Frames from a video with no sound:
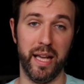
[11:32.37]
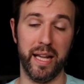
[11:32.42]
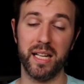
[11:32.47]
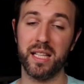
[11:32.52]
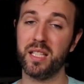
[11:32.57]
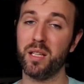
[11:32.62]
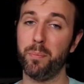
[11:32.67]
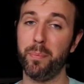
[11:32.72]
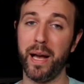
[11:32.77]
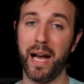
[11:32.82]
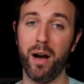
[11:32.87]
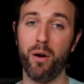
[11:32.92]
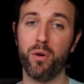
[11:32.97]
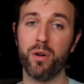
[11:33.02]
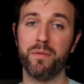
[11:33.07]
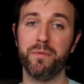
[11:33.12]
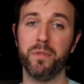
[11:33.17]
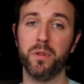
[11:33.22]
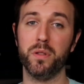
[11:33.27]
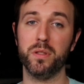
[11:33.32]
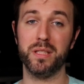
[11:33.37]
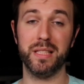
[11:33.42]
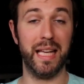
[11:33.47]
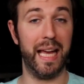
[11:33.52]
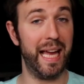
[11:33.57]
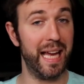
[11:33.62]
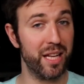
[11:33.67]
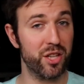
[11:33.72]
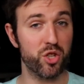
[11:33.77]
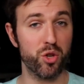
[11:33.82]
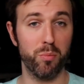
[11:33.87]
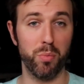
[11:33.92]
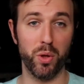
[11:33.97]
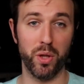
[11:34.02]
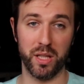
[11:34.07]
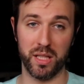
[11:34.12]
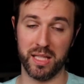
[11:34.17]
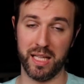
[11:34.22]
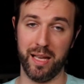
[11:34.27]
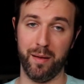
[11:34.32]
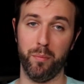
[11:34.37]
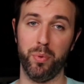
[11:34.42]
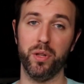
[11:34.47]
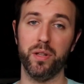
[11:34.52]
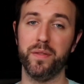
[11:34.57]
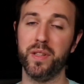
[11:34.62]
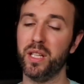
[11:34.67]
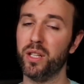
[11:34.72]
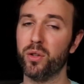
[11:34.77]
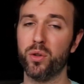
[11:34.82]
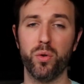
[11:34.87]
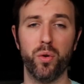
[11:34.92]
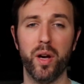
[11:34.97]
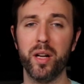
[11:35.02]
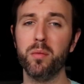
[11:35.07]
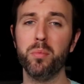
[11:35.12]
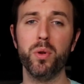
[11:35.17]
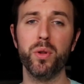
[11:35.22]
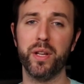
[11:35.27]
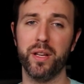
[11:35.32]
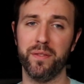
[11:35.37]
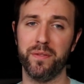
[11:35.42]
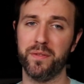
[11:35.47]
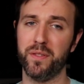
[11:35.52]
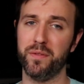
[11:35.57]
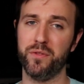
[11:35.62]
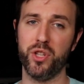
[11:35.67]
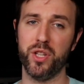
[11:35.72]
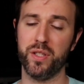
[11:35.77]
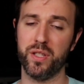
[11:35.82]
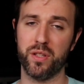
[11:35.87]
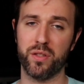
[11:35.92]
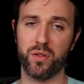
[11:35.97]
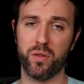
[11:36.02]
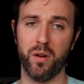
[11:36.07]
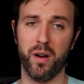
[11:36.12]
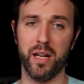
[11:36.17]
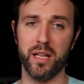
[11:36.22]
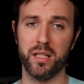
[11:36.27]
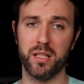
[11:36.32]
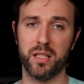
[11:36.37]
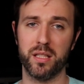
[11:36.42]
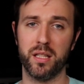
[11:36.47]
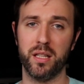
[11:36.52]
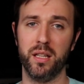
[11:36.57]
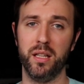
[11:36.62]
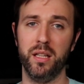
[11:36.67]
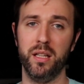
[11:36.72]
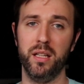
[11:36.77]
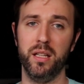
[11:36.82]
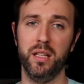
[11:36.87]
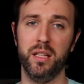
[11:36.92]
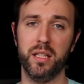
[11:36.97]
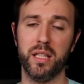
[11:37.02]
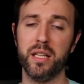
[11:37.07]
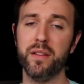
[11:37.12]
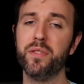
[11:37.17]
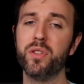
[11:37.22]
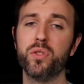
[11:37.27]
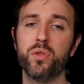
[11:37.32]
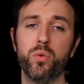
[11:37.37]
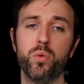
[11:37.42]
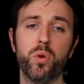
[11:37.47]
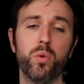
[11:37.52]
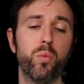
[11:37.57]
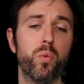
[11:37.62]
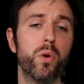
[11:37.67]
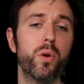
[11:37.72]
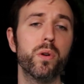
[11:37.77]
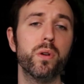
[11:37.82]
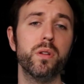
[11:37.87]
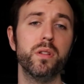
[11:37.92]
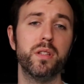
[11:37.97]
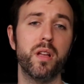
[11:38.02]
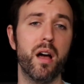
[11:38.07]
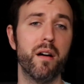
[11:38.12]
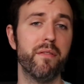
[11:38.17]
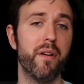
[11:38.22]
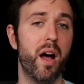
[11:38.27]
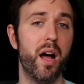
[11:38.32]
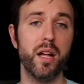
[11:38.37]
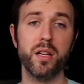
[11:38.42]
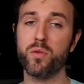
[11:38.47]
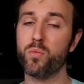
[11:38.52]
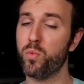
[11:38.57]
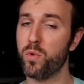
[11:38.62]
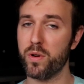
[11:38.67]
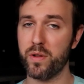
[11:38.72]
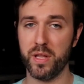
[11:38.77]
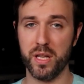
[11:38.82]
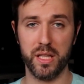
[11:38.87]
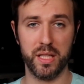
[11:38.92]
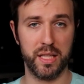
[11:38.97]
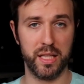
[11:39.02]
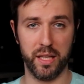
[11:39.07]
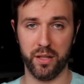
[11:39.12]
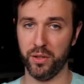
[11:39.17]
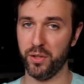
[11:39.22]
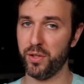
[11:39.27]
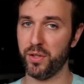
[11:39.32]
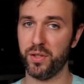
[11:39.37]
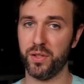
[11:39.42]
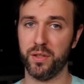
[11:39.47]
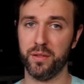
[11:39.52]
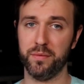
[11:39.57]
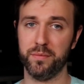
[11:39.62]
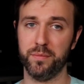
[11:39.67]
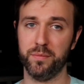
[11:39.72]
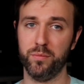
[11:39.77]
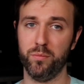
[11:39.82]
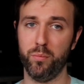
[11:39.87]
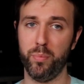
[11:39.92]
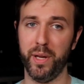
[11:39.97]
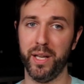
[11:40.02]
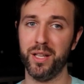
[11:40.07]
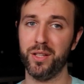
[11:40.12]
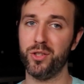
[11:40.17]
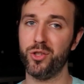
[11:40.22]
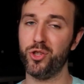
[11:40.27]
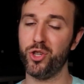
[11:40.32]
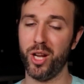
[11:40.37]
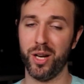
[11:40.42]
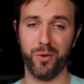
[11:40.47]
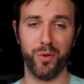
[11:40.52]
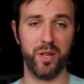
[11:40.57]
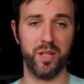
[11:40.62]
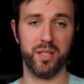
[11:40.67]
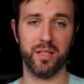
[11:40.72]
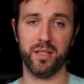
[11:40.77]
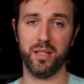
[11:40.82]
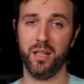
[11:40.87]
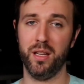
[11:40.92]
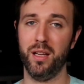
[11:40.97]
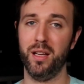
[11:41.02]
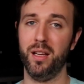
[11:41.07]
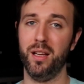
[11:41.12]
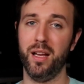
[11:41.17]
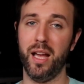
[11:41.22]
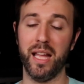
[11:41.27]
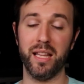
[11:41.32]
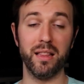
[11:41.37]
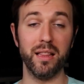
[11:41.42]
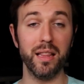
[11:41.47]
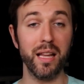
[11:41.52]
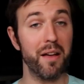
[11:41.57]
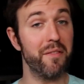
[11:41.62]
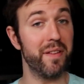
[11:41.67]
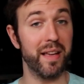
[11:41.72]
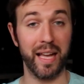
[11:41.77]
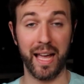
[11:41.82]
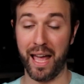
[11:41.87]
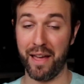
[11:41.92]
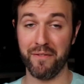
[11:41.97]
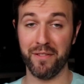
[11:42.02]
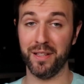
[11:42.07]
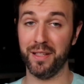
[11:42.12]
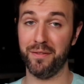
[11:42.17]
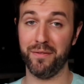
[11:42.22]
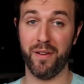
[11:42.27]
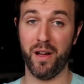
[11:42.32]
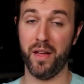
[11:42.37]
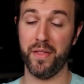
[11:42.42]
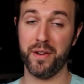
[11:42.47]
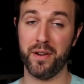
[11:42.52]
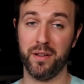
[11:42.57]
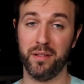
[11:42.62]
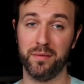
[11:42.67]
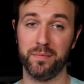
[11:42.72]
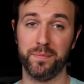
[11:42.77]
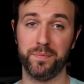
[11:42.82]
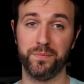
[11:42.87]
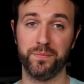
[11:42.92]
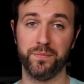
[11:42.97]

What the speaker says: And it's a powerful, tangible example of the incredible gift of Jesus Christ, given to a world of unworthy sinners by a generous and loving Heavenly Father.